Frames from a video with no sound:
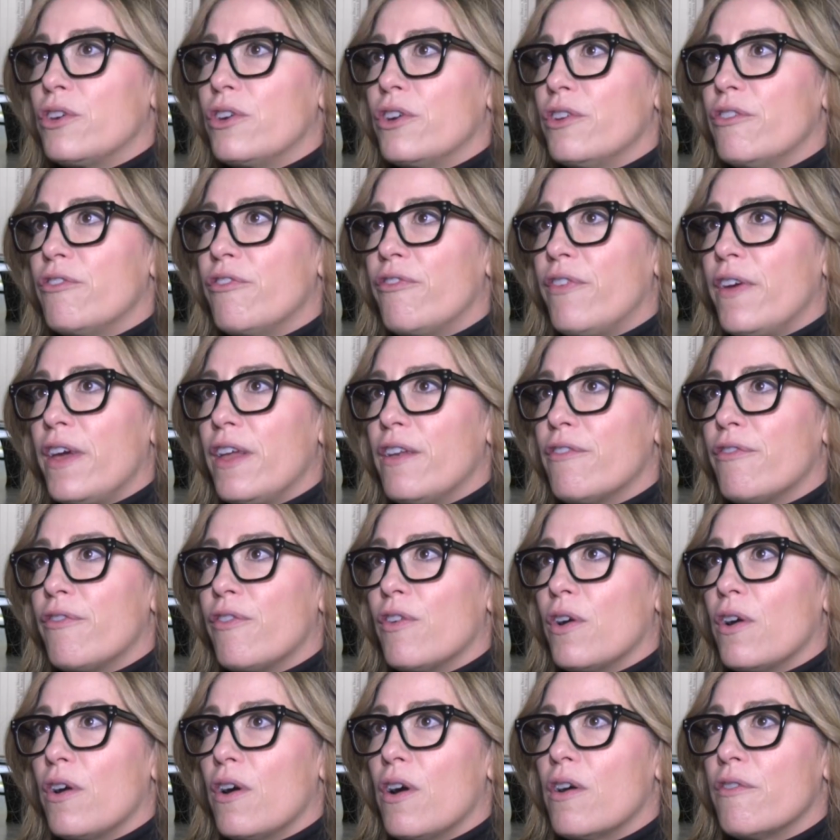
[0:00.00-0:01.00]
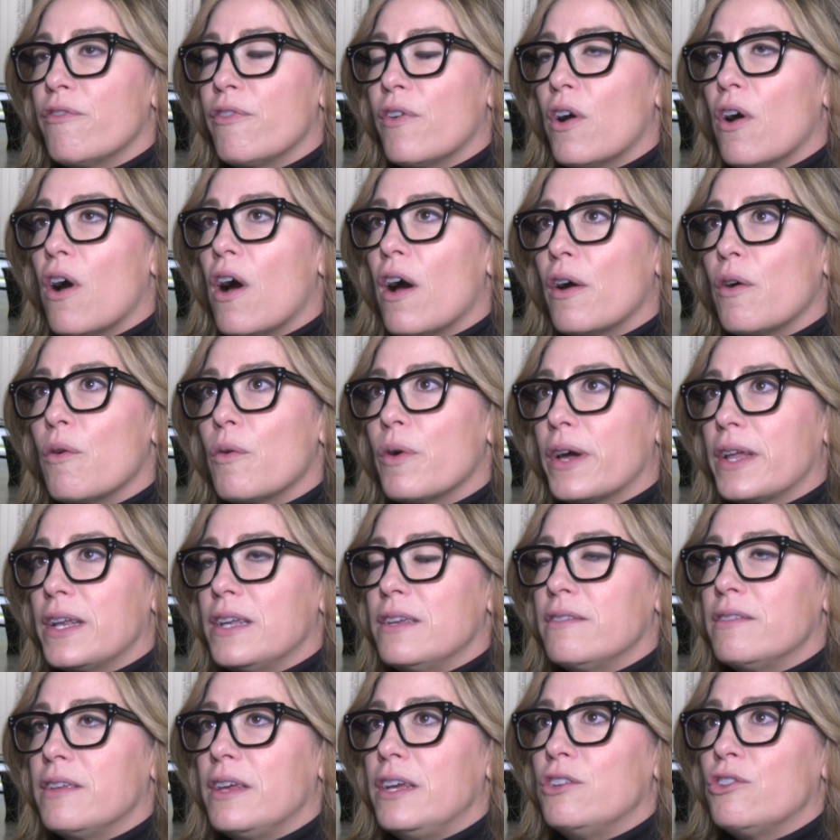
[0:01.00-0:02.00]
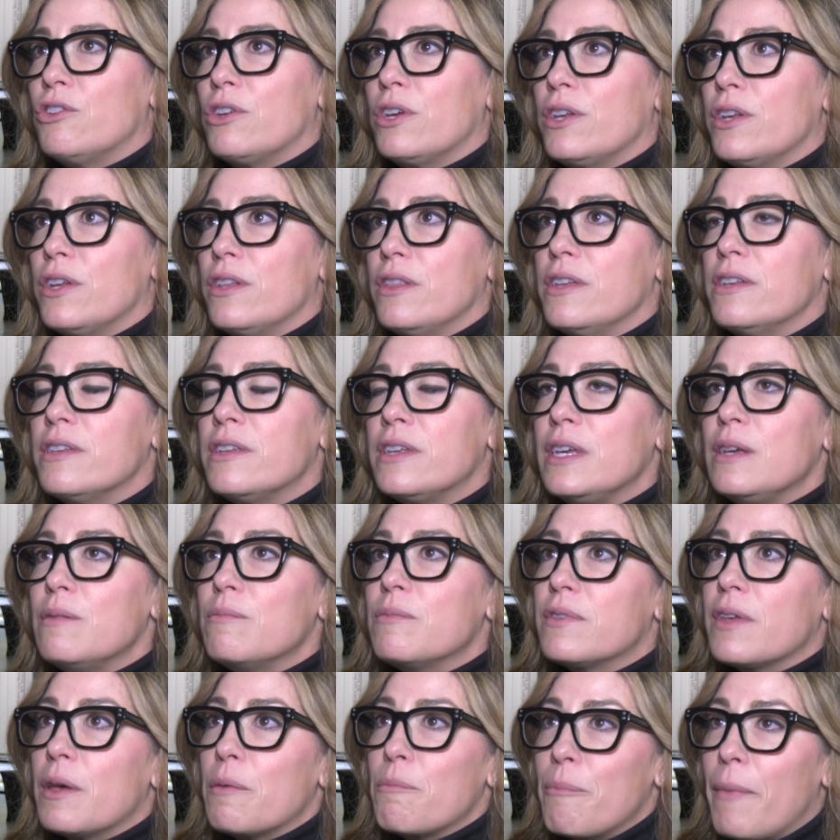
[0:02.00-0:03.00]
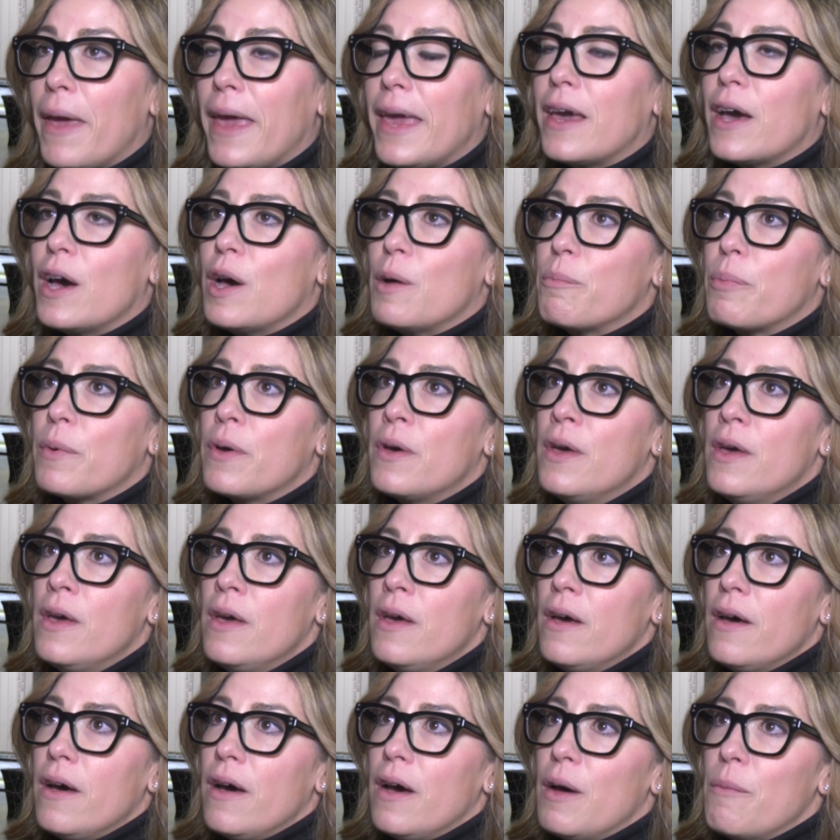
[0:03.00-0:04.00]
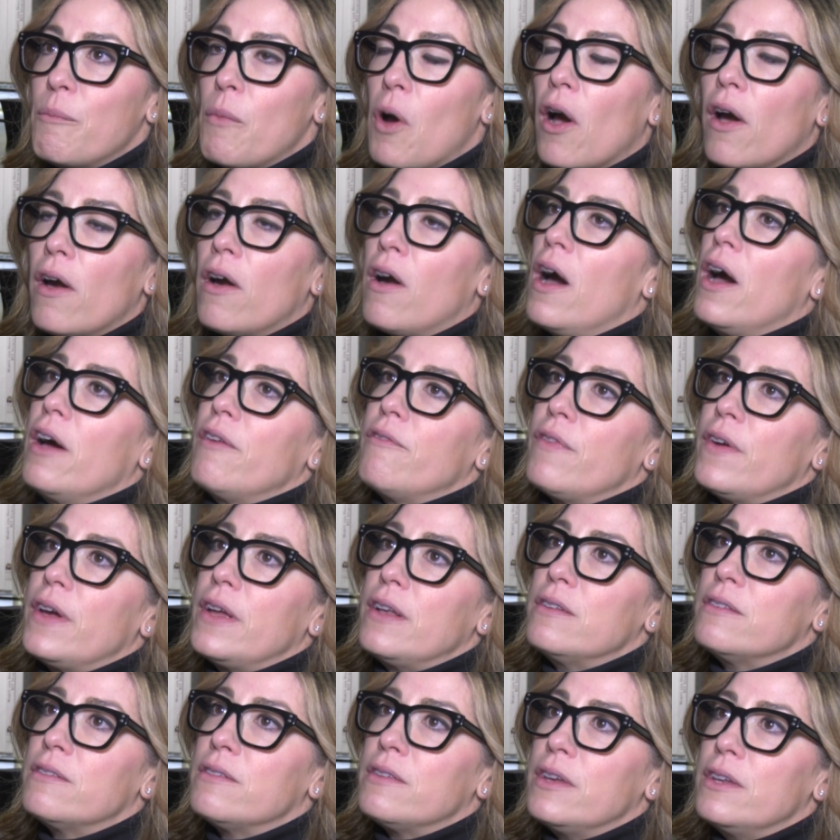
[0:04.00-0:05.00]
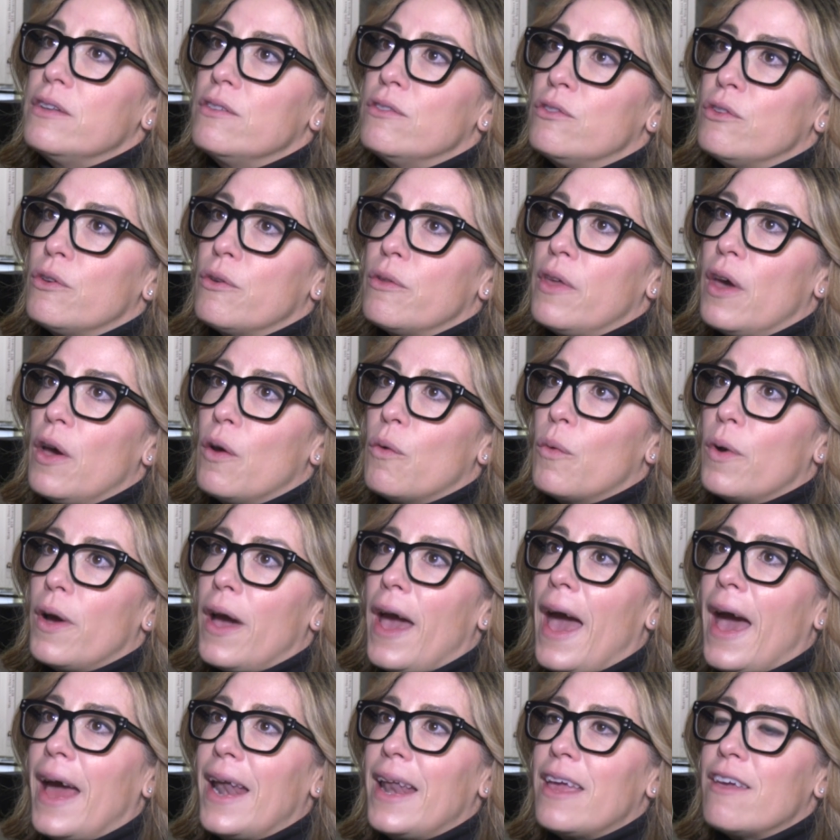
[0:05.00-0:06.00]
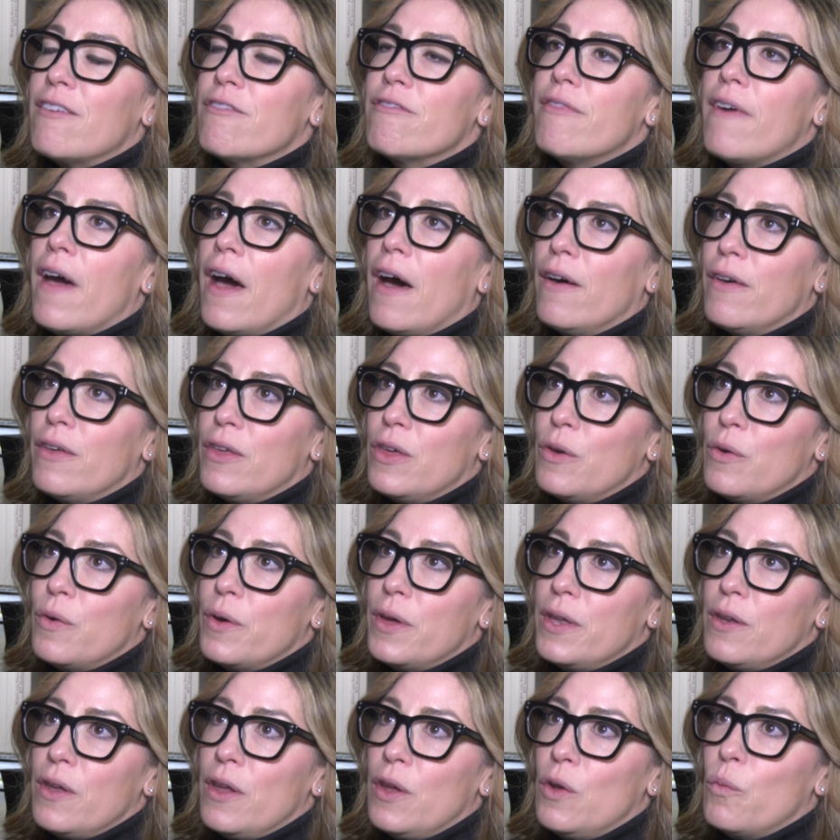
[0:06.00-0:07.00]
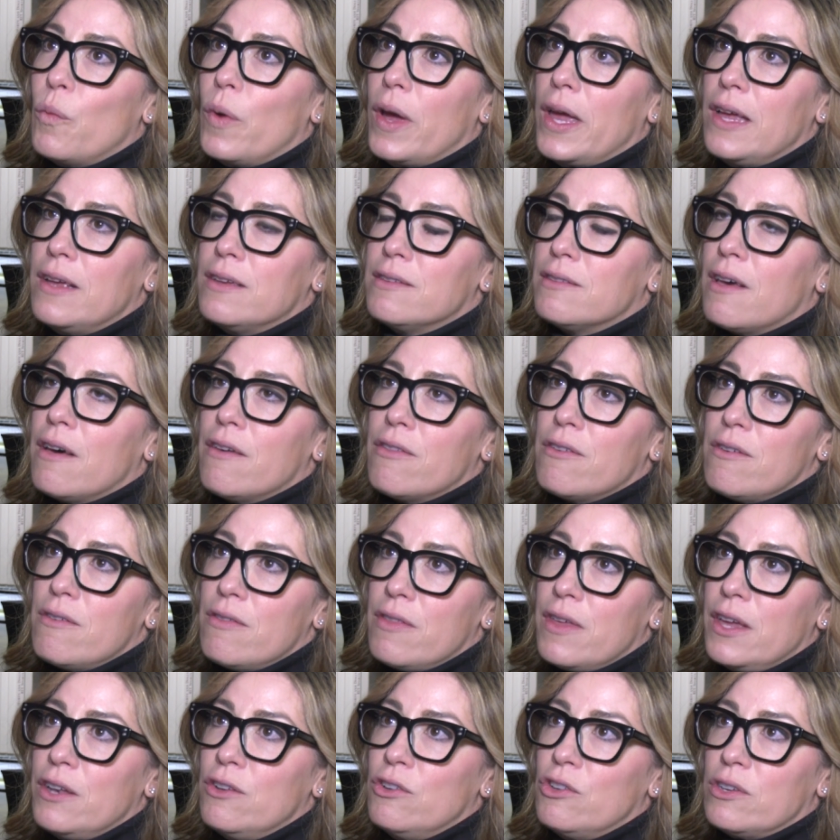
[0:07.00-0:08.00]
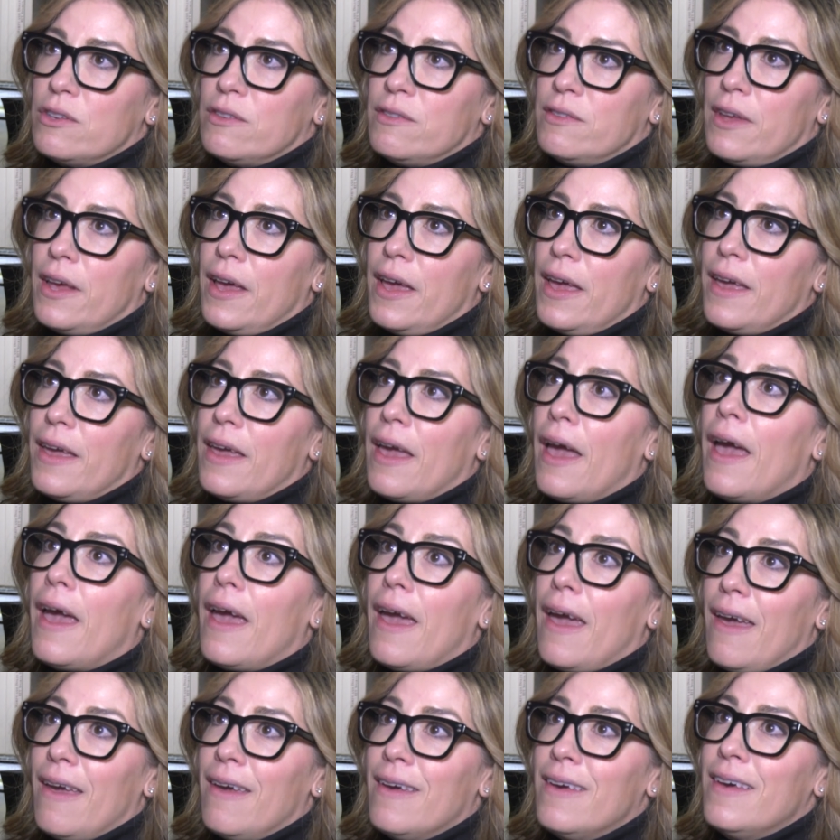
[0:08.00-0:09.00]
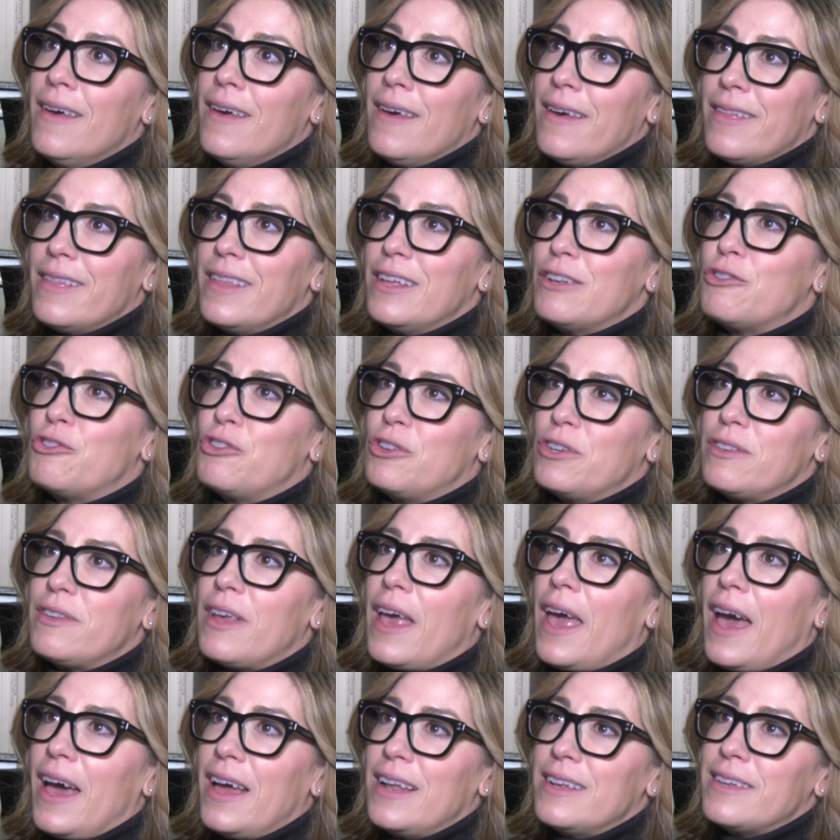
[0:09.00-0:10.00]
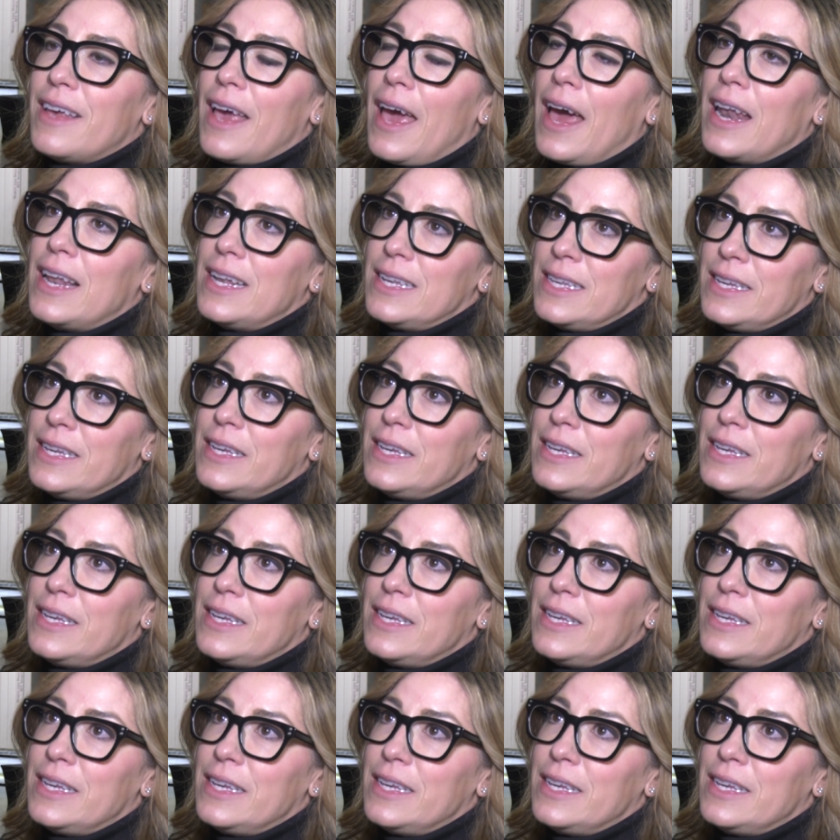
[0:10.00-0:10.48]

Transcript: a good fit for, for our organization and the teams that make up um, our conference, and so that we're adding value in, in ways other than just saying, hey, let's just add to add a